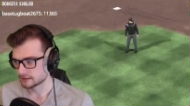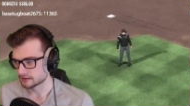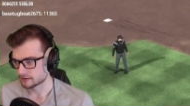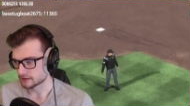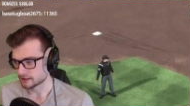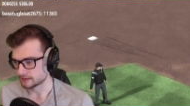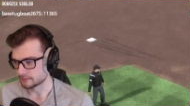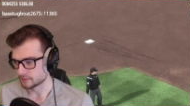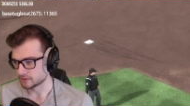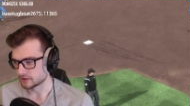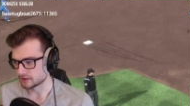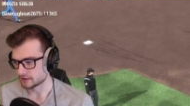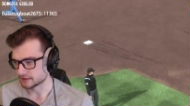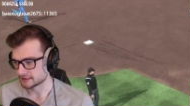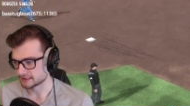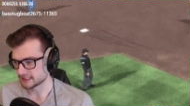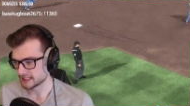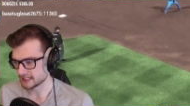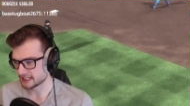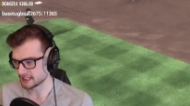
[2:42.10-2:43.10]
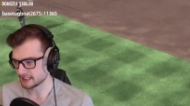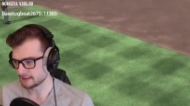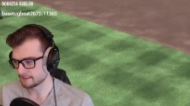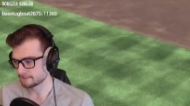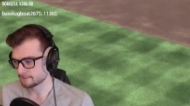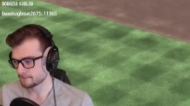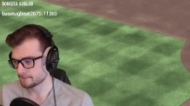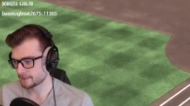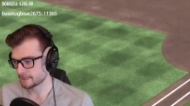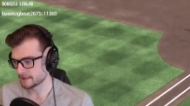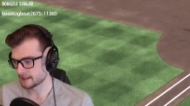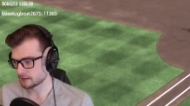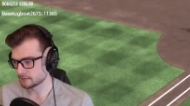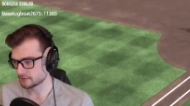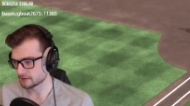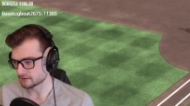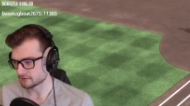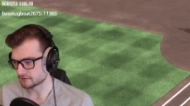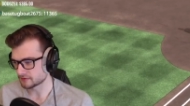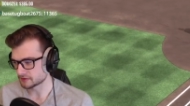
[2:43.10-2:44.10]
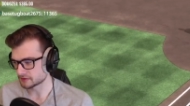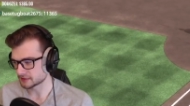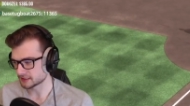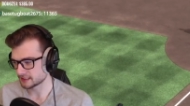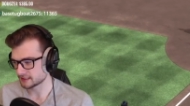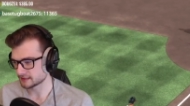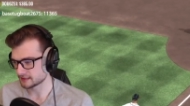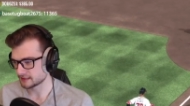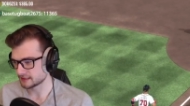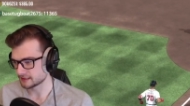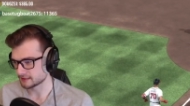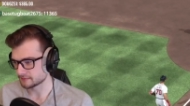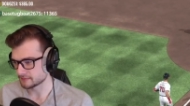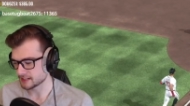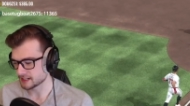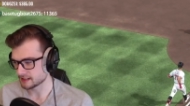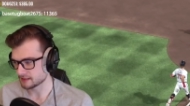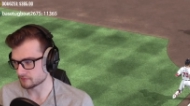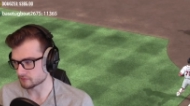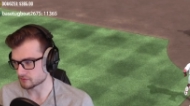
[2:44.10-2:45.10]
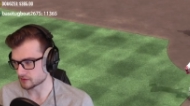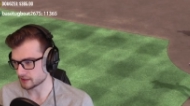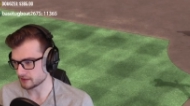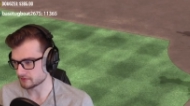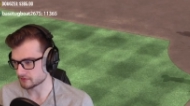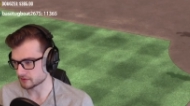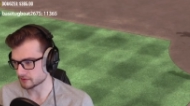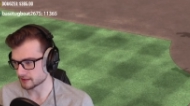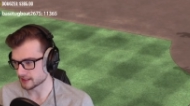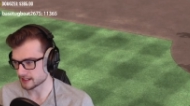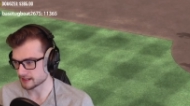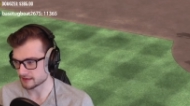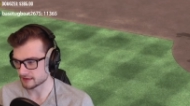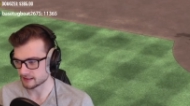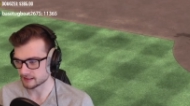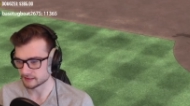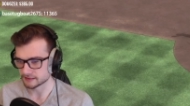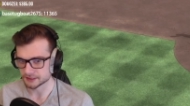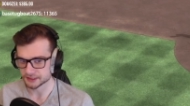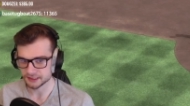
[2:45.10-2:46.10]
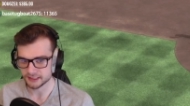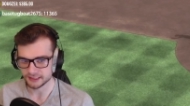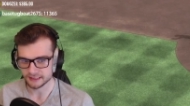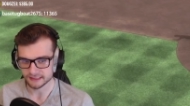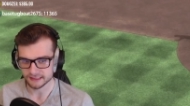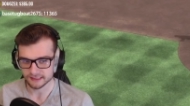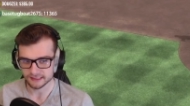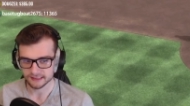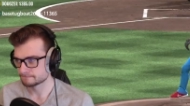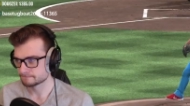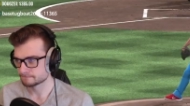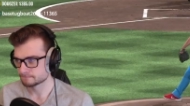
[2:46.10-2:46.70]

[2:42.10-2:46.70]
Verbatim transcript: Ground ball to second. And that'll be the first out of the inning. Man, he rifled that thing. Jeez.